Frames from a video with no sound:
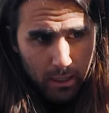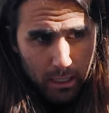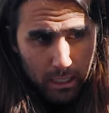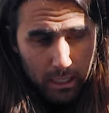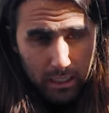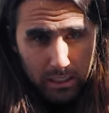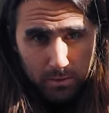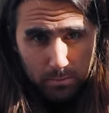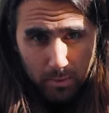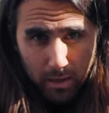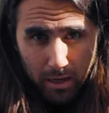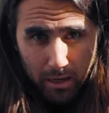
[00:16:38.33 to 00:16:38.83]

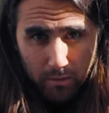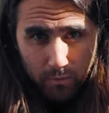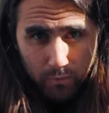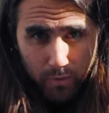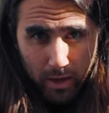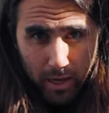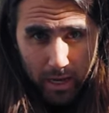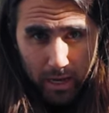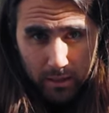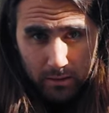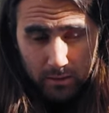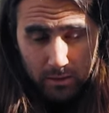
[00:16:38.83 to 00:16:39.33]
is my
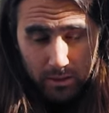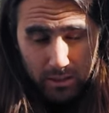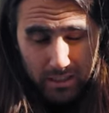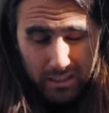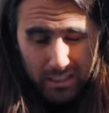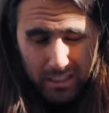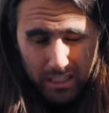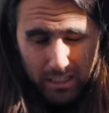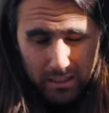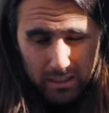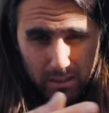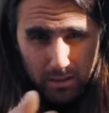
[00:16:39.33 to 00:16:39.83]
fan to
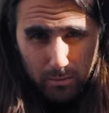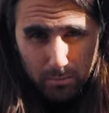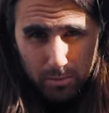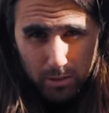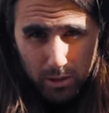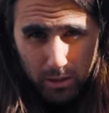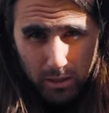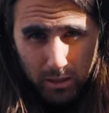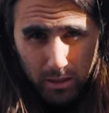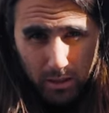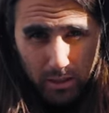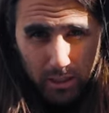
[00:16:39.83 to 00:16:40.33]
just get some
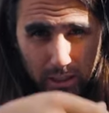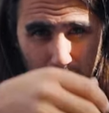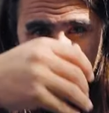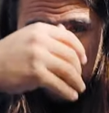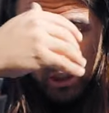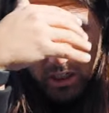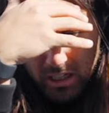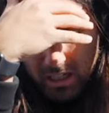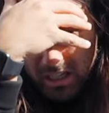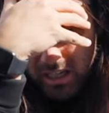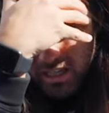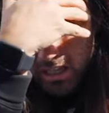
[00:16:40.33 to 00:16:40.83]

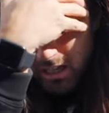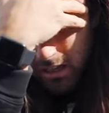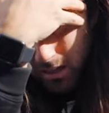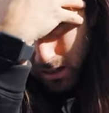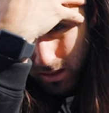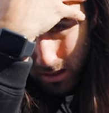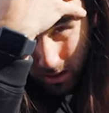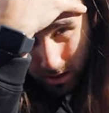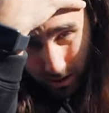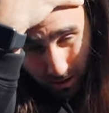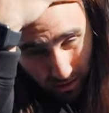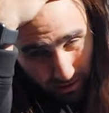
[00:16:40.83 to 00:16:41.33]
circulation in,
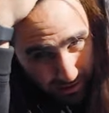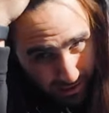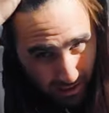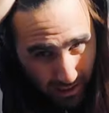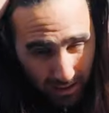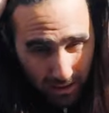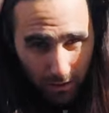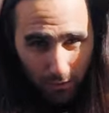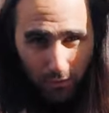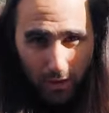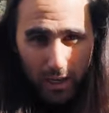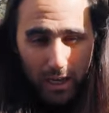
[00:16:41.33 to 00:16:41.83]

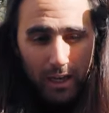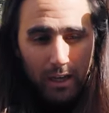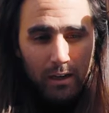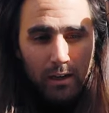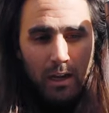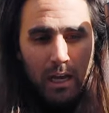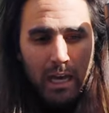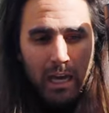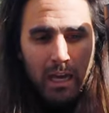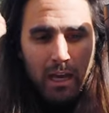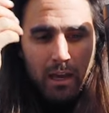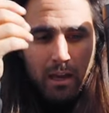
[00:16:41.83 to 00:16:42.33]
in the van
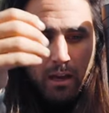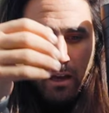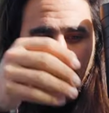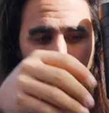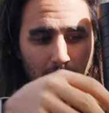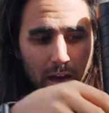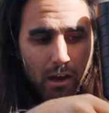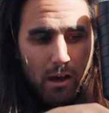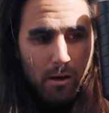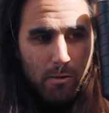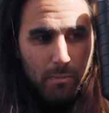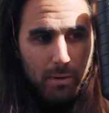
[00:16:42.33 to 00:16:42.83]

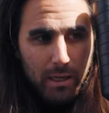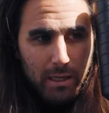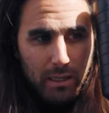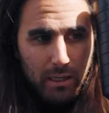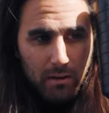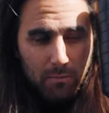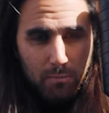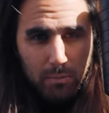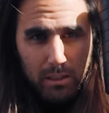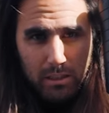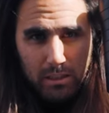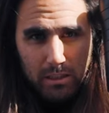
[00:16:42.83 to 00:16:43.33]
um, and
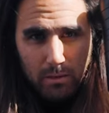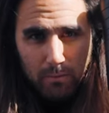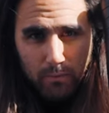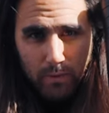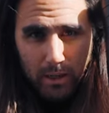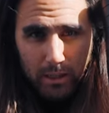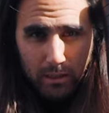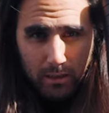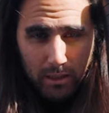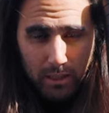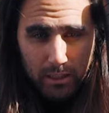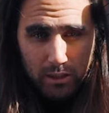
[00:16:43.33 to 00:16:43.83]
give me some
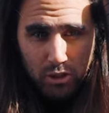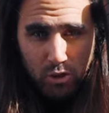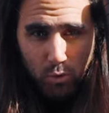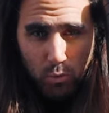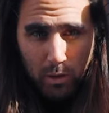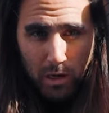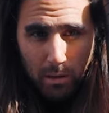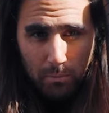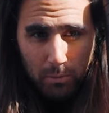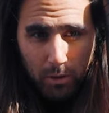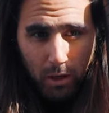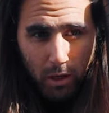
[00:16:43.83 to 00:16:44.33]
ventilation
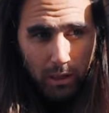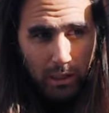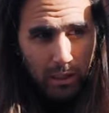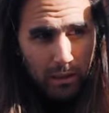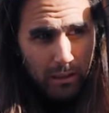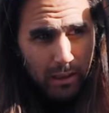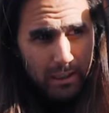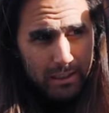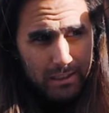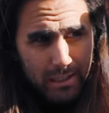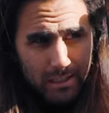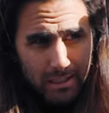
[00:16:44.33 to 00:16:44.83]
when I'm cooking,
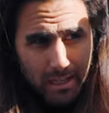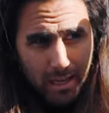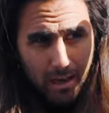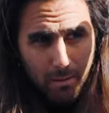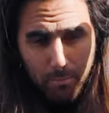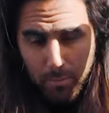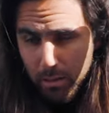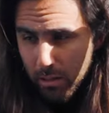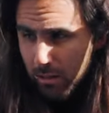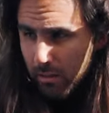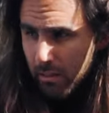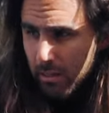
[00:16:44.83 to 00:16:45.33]
things like that.
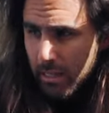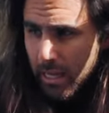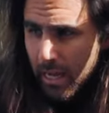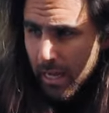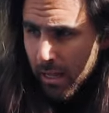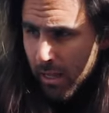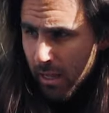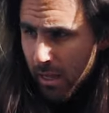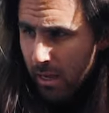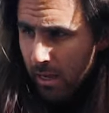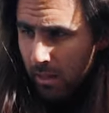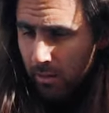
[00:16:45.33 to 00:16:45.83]
But other than
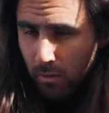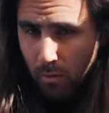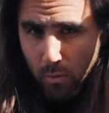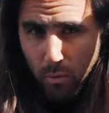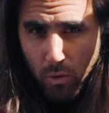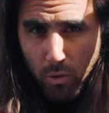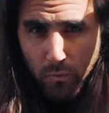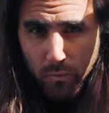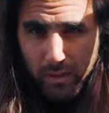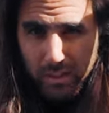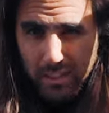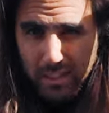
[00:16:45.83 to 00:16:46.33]
that, the
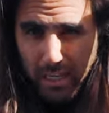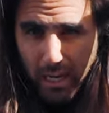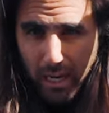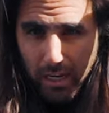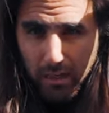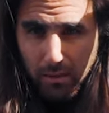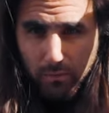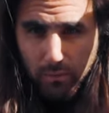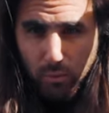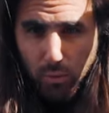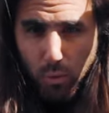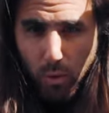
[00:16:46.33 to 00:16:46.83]
roof is
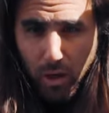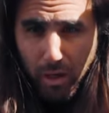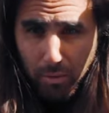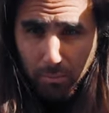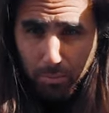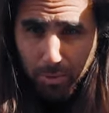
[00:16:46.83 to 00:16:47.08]
kind of quite